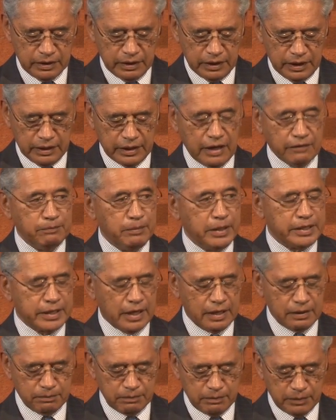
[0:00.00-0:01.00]
and have
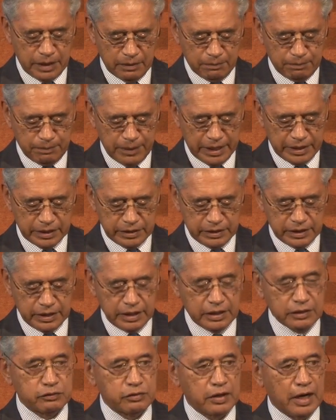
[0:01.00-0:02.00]
become embedded
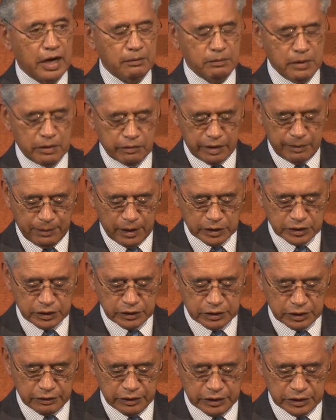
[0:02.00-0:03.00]
in tribal
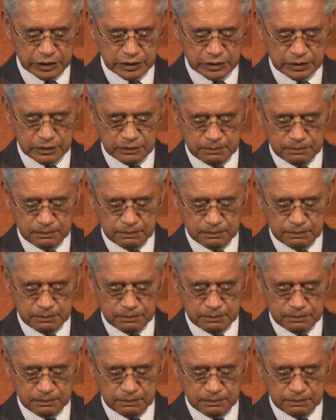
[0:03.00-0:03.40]
repositories.